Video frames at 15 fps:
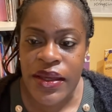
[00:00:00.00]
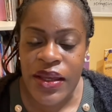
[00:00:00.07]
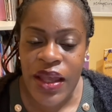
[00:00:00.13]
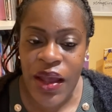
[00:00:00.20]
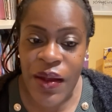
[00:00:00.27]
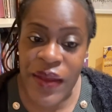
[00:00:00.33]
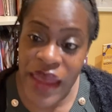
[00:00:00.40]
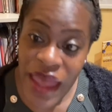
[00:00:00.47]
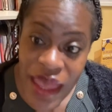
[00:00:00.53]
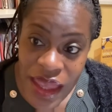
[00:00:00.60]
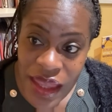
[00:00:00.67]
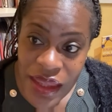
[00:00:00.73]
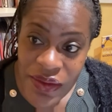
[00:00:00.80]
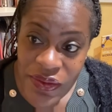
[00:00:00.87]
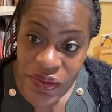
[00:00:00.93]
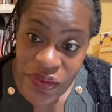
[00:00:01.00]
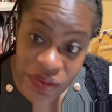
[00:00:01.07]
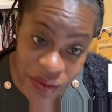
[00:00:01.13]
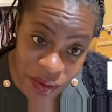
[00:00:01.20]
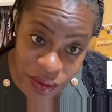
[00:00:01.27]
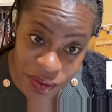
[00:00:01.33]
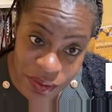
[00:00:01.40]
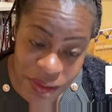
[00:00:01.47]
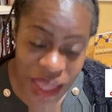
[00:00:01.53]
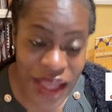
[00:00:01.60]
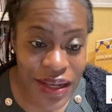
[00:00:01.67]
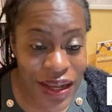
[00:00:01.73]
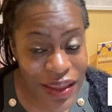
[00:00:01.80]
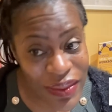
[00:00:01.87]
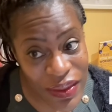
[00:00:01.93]
Okay, so
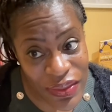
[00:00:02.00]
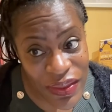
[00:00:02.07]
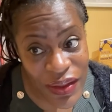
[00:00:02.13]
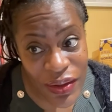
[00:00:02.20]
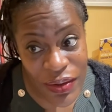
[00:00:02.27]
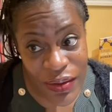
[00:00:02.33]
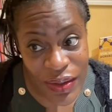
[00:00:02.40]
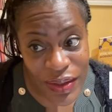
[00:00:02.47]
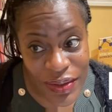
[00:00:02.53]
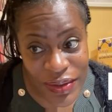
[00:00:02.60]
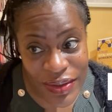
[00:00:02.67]
another thing you can